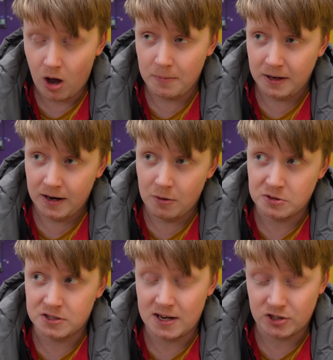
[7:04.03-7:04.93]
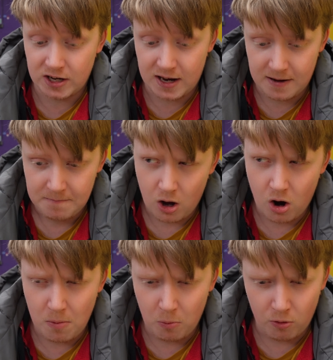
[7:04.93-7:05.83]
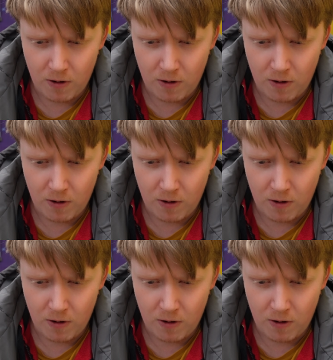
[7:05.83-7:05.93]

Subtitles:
I mean, there was actually, I can't remember what